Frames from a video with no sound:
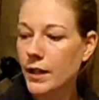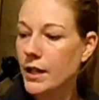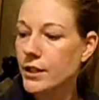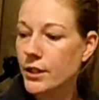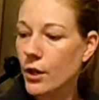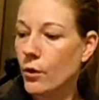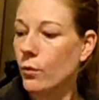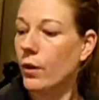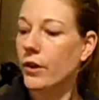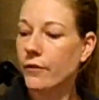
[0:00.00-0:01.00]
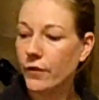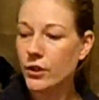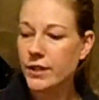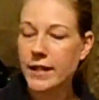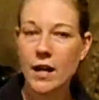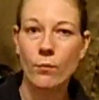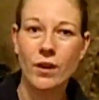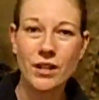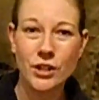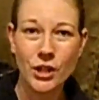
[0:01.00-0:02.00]
So the first thing I wanted
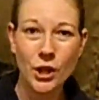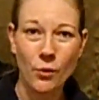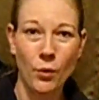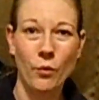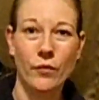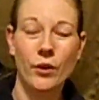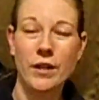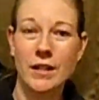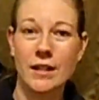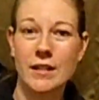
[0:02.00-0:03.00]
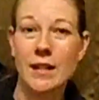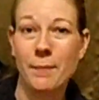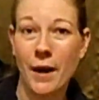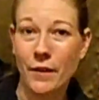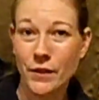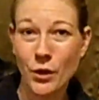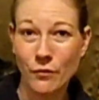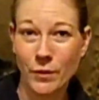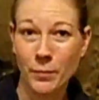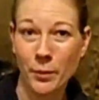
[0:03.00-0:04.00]
to go over is about the
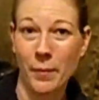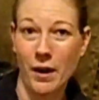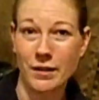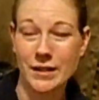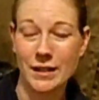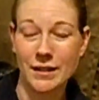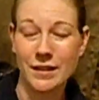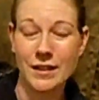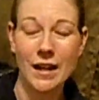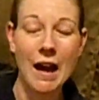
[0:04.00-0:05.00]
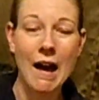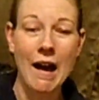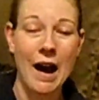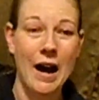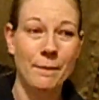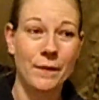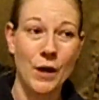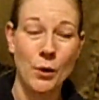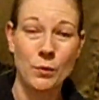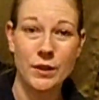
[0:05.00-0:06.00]
November boxes.
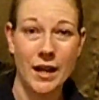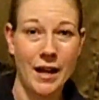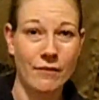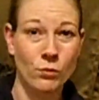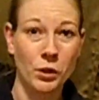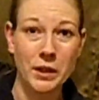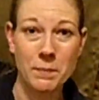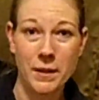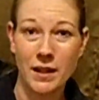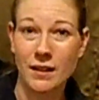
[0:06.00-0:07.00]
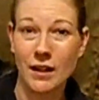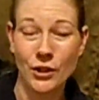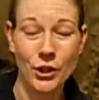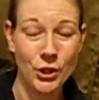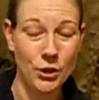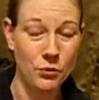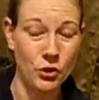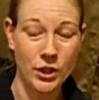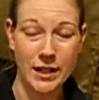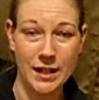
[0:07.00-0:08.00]
Those have really been a huge
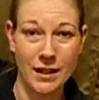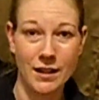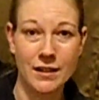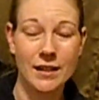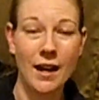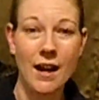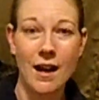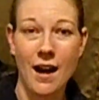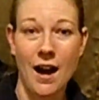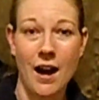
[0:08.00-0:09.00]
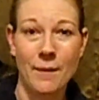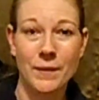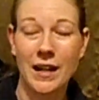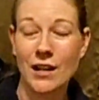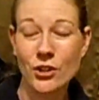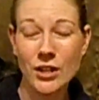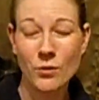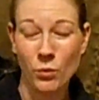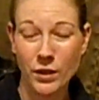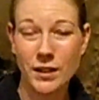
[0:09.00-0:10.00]
hit, and I just
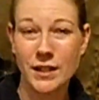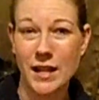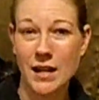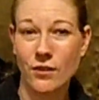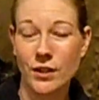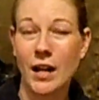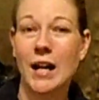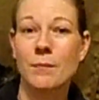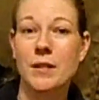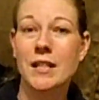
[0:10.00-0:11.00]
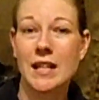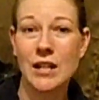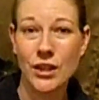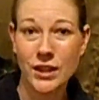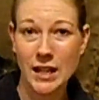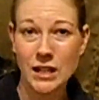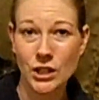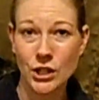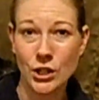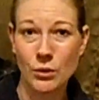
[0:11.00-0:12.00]
wanted to take the time to say thank
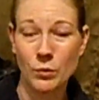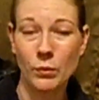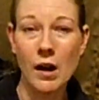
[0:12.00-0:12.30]
you